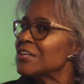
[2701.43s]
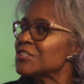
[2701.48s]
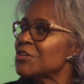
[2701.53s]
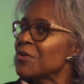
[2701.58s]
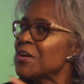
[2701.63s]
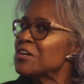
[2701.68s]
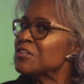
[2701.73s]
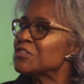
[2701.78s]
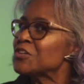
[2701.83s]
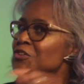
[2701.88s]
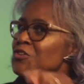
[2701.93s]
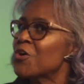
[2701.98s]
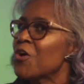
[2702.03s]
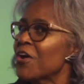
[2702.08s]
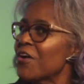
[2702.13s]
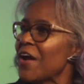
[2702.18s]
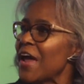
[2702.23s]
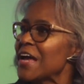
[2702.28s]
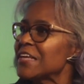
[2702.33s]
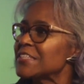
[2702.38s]
So here's a
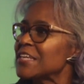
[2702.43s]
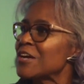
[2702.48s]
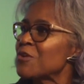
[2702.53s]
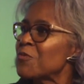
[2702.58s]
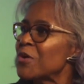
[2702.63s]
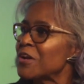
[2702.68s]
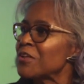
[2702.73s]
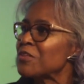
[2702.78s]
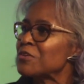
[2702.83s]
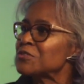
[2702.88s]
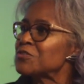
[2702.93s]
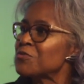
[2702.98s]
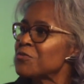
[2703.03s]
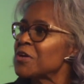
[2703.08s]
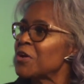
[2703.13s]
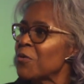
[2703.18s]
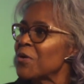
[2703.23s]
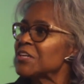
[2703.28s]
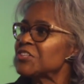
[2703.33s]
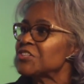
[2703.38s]
daughter asking one of those
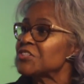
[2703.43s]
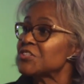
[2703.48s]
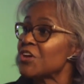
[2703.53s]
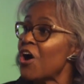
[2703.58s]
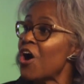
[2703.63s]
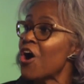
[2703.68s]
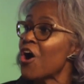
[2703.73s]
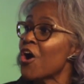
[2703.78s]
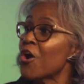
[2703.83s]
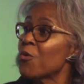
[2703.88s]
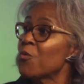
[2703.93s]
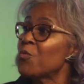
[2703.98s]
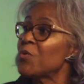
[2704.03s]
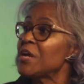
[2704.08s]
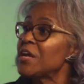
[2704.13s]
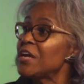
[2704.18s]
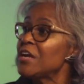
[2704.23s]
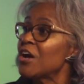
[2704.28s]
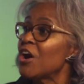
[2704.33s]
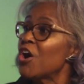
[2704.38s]
three questions. Are
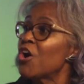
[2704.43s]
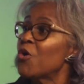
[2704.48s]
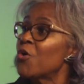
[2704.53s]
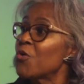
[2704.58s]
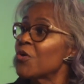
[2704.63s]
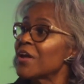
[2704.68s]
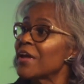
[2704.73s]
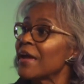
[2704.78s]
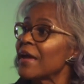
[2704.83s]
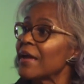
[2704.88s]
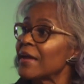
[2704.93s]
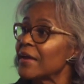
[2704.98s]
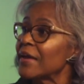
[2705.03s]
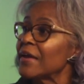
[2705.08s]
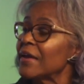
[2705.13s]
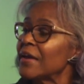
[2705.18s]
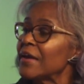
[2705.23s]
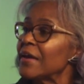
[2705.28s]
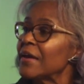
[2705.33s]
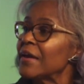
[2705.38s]
we okay?
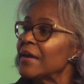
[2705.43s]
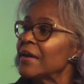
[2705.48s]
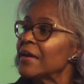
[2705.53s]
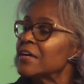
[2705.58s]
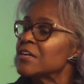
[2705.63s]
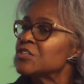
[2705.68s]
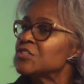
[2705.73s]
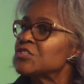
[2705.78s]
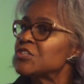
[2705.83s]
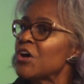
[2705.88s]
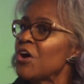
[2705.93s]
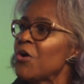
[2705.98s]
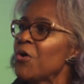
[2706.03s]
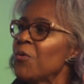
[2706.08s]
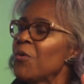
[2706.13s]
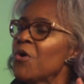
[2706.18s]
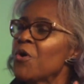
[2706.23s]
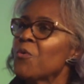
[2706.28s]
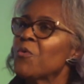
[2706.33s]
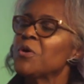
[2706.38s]

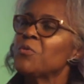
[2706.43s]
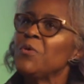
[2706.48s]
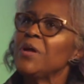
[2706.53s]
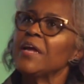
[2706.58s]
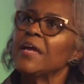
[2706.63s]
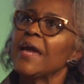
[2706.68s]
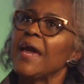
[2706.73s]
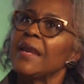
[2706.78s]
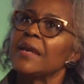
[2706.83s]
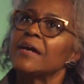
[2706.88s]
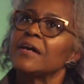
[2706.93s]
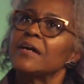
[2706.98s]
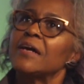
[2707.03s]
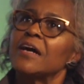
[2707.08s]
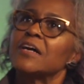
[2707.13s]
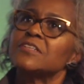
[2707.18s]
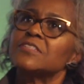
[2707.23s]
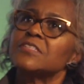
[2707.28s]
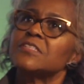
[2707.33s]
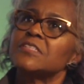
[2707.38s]
So when we get
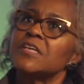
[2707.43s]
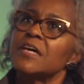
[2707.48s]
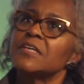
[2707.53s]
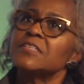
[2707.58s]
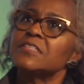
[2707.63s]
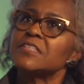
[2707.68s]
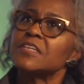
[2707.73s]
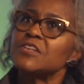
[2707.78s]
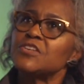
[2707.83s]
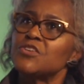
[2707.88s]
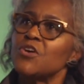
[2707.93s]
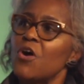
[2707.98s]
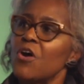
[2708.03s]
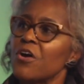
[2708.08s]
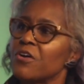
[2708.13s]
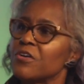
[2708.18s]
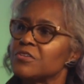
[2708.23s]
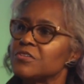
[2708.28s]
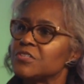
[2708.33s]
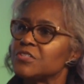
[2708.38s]
our sons and
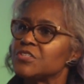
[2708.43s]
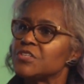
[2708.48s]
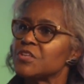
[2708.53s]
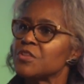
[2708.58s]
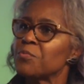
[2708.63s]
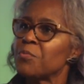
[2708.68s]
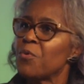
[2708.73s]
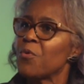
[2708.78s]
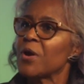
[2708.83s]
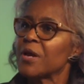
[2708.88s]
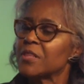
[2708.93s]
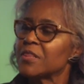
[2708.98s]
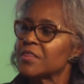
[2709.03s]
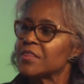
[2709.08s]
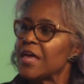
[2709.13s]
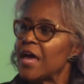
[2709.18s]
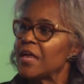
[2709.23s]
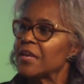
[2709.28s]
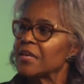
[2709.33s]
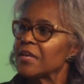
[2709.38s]
daughters to the point
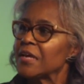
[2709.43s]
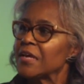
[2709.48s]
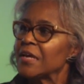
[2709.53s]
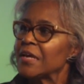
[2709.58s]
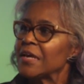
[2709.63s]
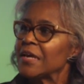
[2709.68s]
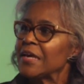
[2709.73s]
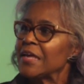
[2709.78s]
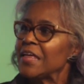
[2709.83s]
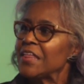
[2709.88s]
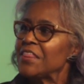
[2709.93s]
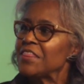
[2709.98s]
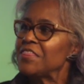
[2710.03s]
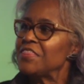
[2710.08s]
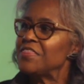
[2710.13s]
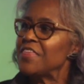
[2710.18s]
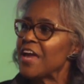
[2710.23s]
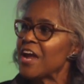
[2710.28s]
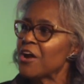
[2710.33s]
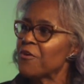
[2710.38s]
that
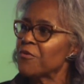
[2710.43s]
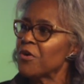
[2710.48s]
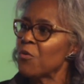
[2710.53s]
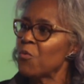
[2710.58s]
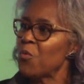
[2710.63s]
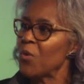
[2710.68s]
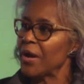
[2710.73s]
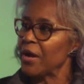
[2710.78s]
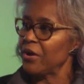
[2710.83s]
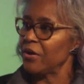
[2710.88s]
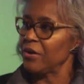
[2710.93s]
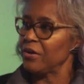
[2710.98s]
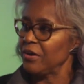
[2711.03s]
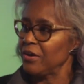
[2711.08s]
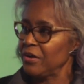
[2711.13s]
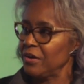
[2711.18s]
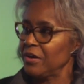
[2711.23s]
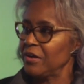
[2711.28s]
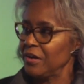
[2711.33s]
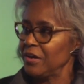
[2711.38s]
they're aware
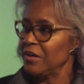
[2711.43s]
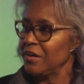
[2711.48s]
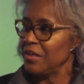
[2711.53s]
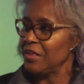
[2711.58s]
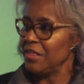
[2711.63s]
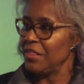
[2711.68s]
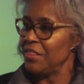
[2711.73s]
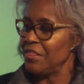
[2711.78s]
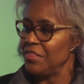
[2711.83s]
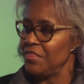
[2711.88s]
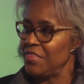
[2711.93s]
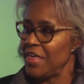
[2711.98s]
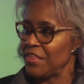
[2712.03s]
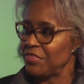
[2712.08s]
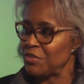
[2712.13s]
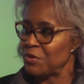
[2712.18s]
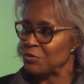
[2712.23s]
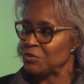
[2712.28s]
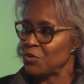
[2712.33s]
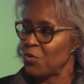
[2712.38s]

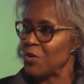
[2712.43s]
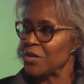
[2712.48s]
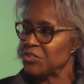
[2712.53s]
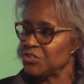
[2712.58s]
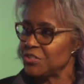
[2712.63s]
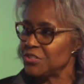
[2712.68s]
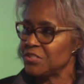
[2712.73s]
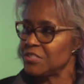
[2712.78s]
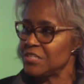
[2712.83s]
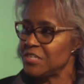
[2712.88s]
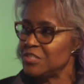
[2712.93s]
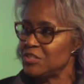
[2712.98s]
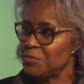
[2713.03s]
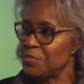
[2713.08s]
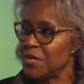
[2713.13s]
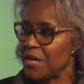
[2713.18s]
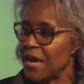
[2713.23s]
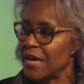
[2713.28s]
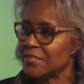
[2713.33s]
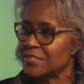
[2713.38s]
that those questions need to
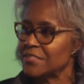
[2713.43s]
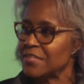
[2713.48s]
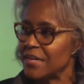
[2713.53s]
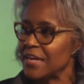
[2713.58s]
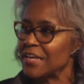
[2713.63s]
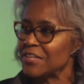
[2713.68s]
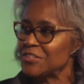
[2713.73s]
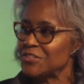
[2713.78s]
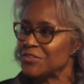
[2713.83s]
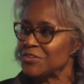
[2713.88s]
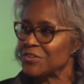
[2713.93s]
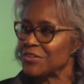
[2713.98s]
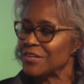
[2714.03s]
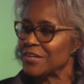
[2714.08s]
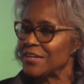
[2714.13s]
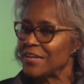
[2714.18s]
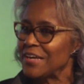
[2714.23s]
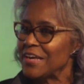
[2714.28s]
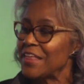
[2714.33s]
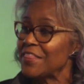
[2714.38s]
be asked and answered,
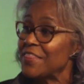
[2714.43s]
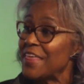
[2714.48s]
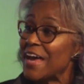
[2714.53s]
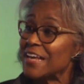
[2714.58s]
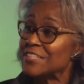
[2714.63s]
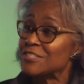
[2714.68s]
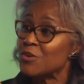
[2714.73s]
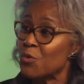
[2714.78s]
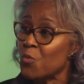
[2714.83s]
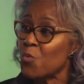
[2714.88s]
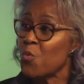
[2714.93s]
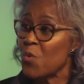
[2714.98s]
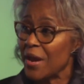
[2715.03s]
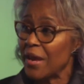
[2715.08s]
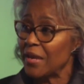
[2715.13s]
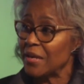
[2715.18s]
that's a win.